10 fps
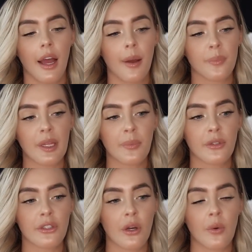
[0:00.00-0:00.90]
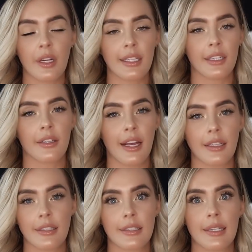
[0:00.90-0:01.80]
Um, people don't want to hear
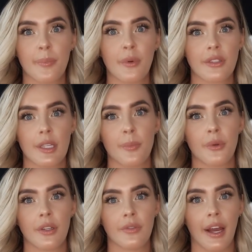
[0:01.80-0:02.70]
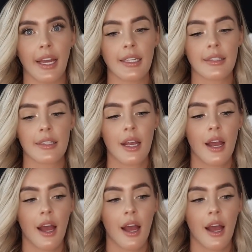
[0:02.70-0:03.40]
that simple, simple advice.